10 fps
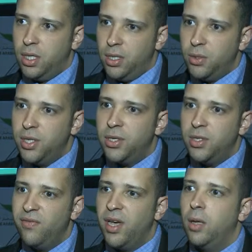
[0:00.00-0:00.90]
in order to
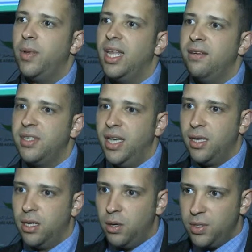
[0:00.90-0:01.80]
develop a life
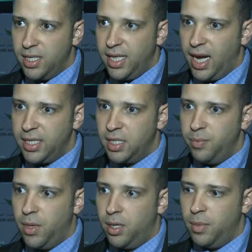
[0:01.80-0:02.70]
cycle cost analysis
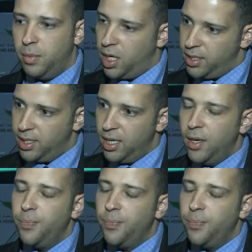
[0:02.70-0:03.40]
mo model,